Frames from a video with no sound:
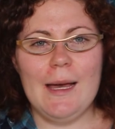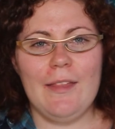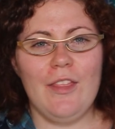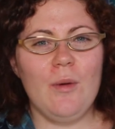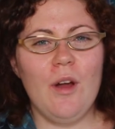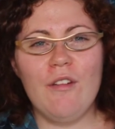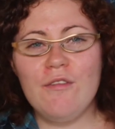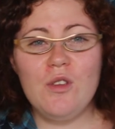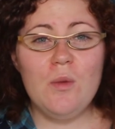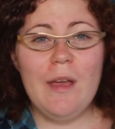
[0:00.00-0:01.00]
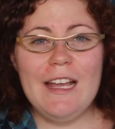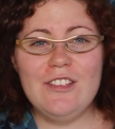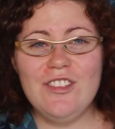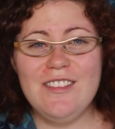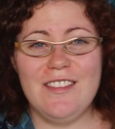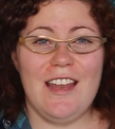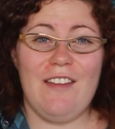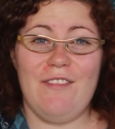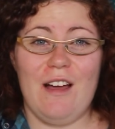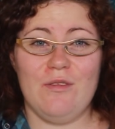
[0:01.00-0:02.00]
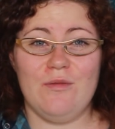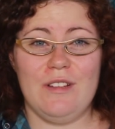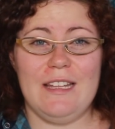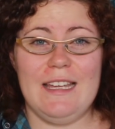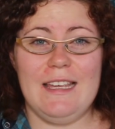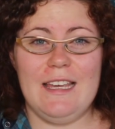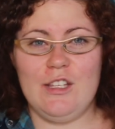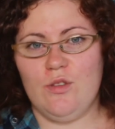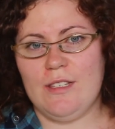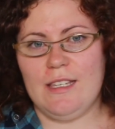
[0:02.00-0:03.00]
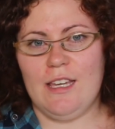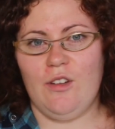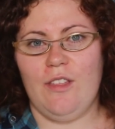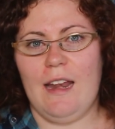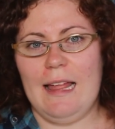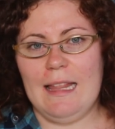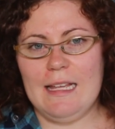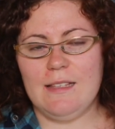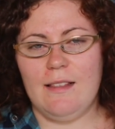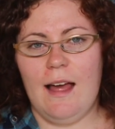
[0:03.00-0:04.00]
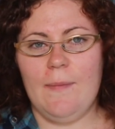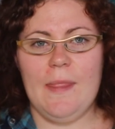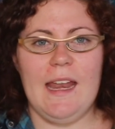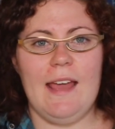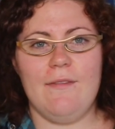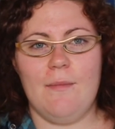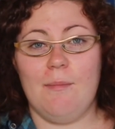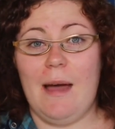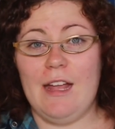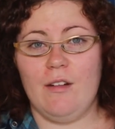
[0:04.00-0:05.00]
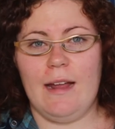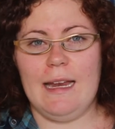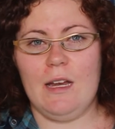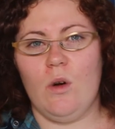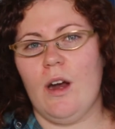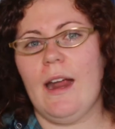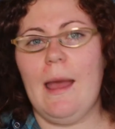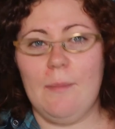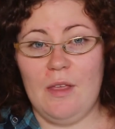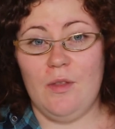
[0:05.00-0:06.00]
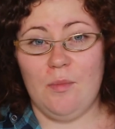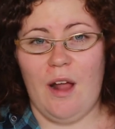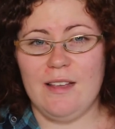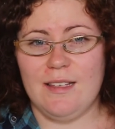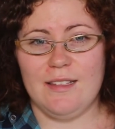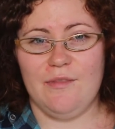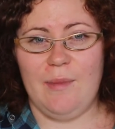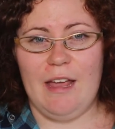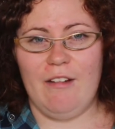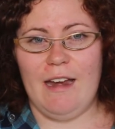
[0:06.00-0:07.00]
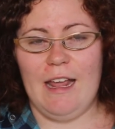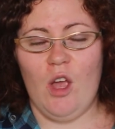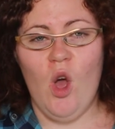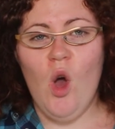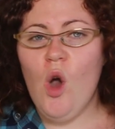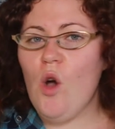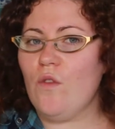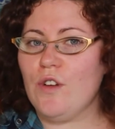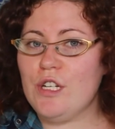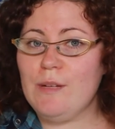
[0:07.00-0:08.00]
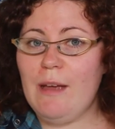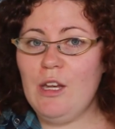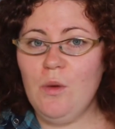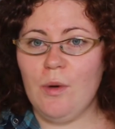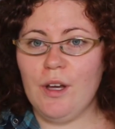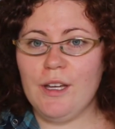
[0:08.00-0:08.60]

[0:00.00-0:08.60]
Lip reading: There were a few pages that I found really interesting or that I liked a lot that I've migrated or am in the process of migrating over to my new book.